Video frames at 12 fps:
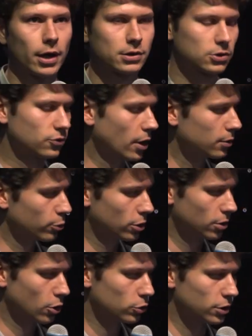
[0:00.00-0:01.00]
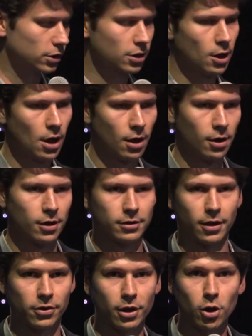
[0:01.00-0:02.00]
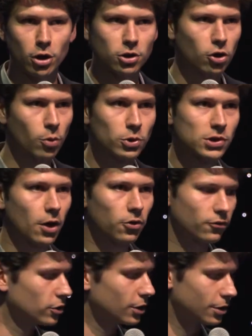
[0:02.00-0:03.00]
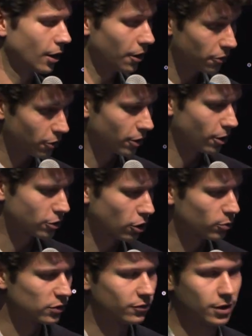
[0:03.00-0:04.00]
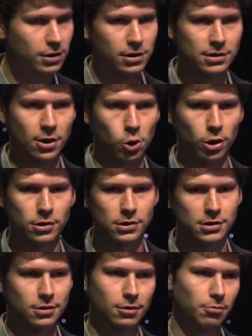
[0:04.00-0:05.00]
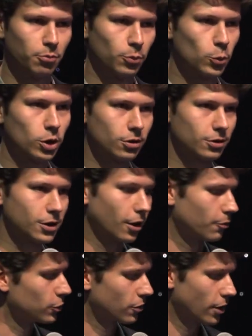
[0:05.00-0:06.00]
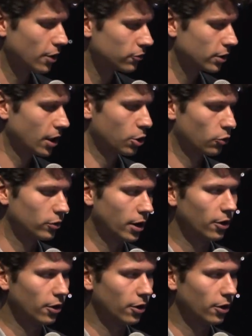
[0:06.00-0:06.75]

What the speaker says: has a truck loaded. Then autonomous other autonomous vehicles such as the agricultural